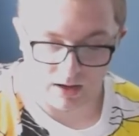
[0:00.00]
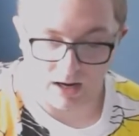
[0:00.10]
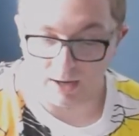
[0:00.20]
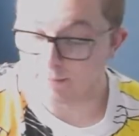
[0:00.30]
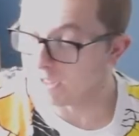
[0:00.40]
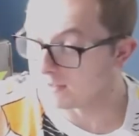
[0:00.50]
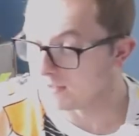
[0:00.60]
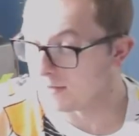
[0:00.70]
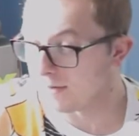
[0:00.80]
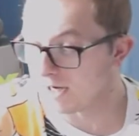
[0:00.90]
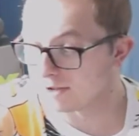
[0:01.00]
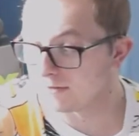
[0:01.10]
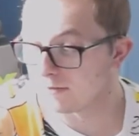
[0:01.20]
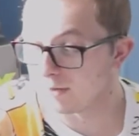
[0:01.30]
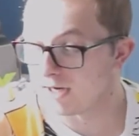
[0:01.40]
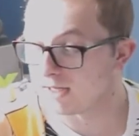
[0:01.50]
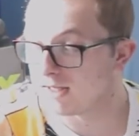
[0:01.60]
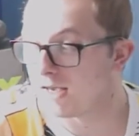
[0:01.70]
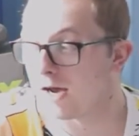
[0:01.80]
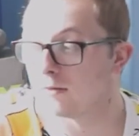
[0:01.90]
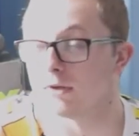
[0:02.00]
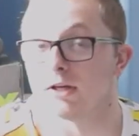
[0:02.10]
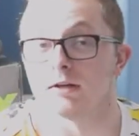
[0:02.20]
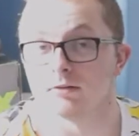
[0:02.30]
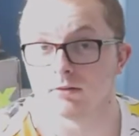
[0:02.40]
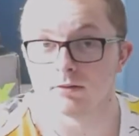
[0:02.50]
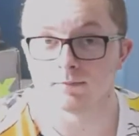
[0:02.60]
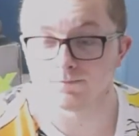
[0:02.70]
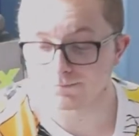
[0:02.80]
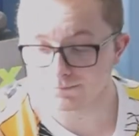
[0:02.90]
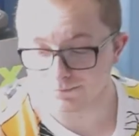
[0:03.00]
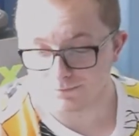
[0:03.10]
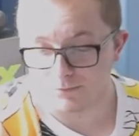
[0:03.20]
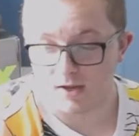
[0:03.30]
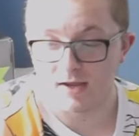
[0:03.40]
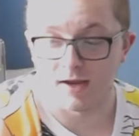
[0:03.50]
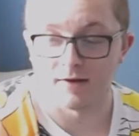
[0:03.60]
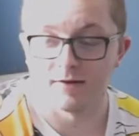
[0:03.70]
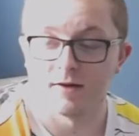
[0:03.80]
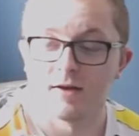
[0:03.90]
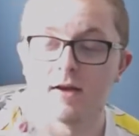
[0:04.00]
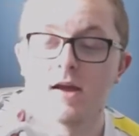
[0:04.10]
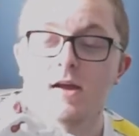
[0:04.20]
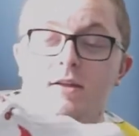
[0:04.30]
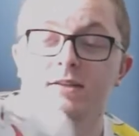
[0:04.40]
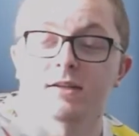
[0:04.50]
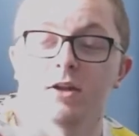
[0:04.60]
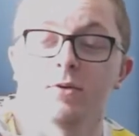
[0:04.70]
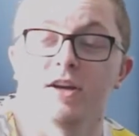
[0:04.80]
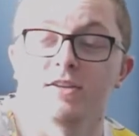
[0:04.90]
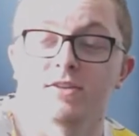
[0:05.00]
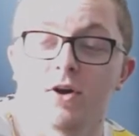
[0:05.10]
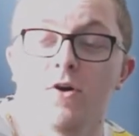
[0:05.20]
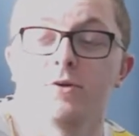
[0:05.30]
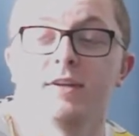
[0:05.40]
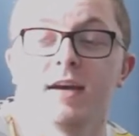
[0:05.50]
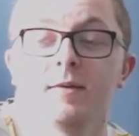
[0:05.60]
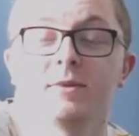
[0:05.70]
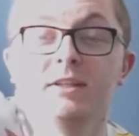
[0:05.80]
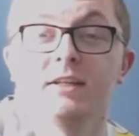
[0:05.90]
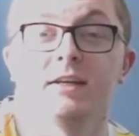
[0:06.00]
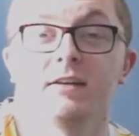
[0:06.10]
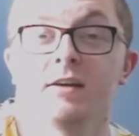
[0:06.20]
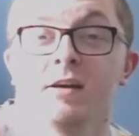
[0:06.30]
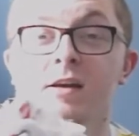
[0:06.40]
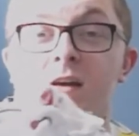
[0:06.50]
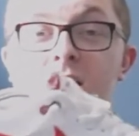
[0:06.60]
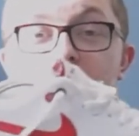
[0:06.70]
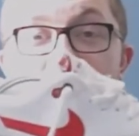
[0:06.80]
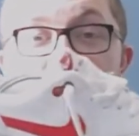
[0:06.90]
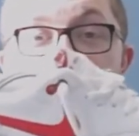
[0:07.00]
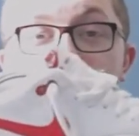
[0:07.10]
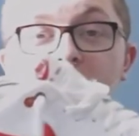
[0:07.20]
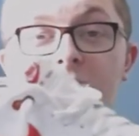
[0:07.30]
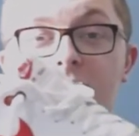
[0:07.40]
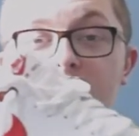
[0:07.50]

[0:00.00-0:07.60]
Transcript: I picked up actually from a Nike outlet. And this colorway is so damn clean that